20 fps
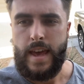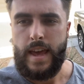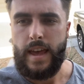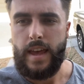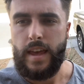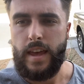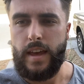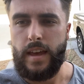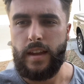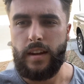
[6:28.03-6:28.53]

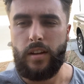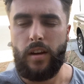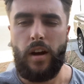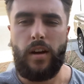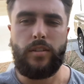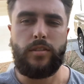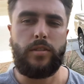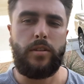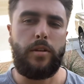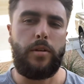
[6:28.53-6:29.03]
and
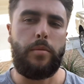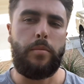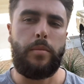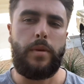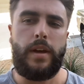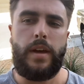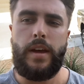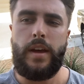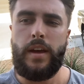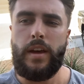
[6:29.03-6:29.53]
got some
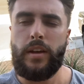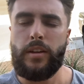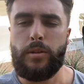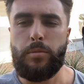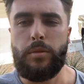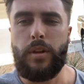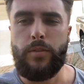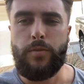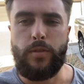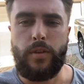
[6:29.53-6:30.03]

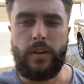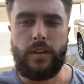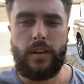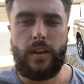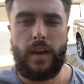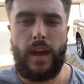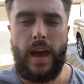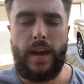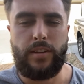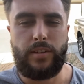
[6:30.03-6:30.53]

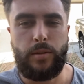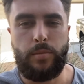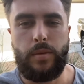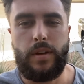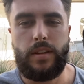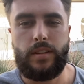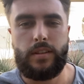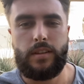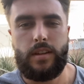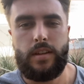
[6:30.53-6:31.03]
different
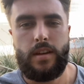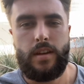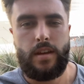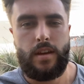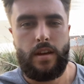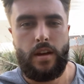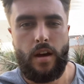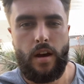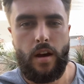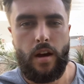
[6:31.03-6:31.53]
estimates,
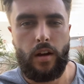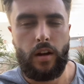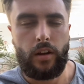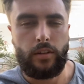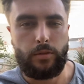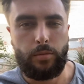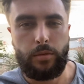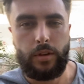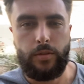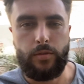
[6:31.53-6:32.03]

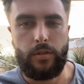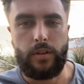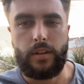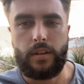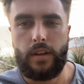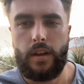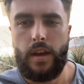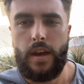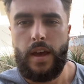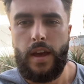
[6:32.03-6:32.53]
some
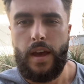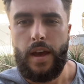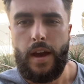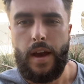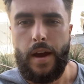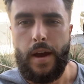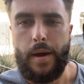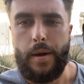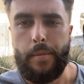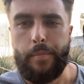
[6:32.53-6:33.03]
different
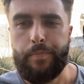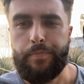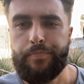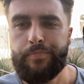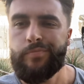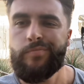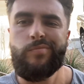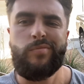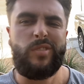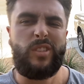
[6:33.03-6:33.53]

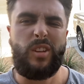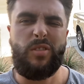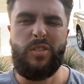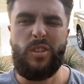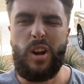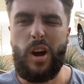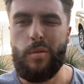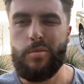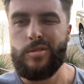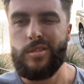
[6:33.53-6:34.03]

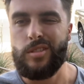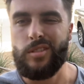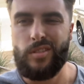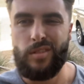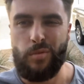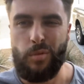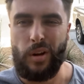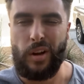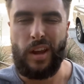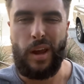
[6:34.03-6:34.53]

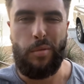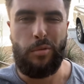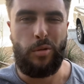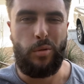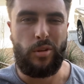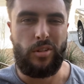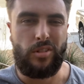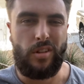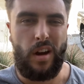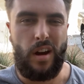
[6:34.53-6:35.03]
options when it came to
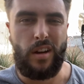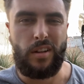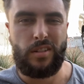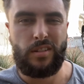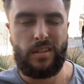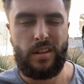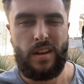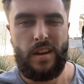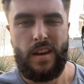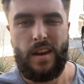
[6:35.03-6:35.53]

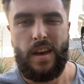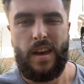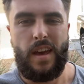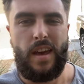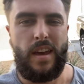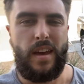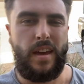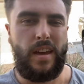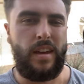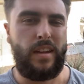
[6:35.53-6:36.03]
exhaust
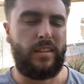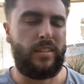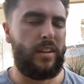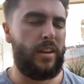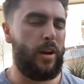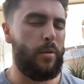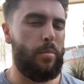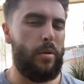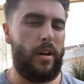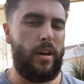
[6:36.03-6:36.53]
and
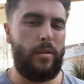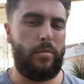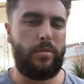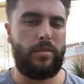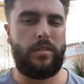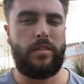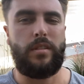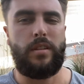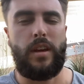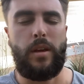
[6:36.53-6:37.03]

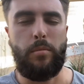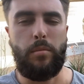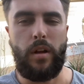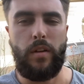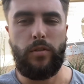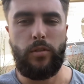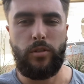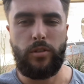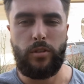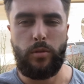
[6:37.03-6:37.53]
tailpipes and
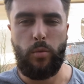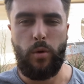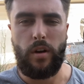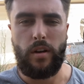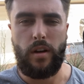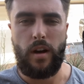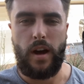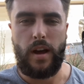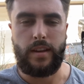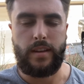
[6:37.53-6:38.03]
mufflers and
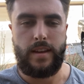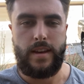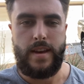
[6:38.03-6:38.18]
whatnot.